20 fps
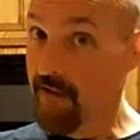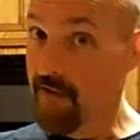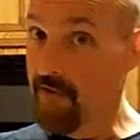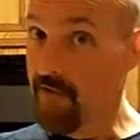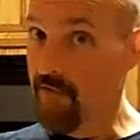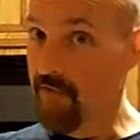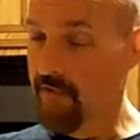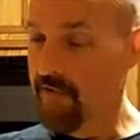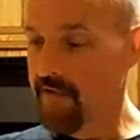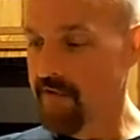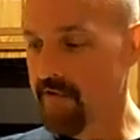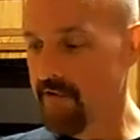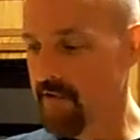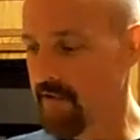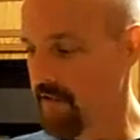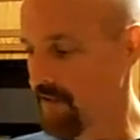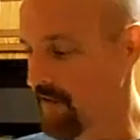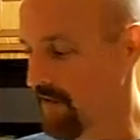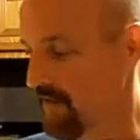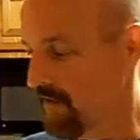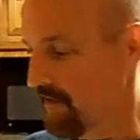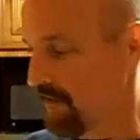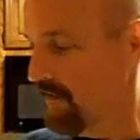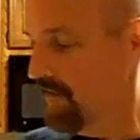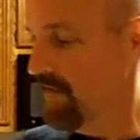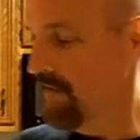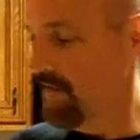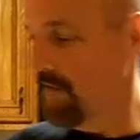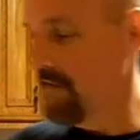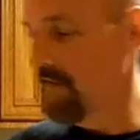you really should.
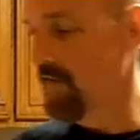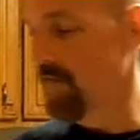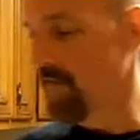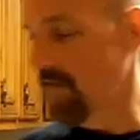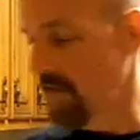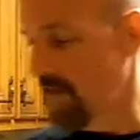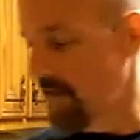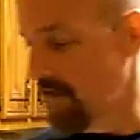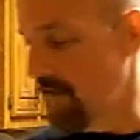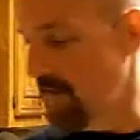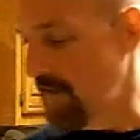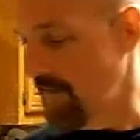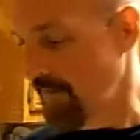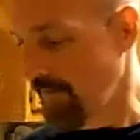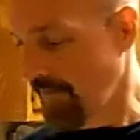It's really good.